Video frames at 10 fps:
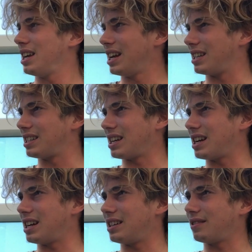It's
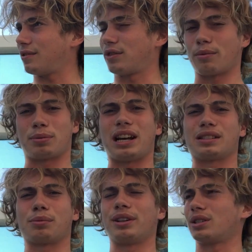for the price
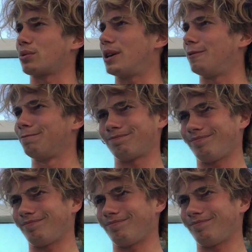point as well.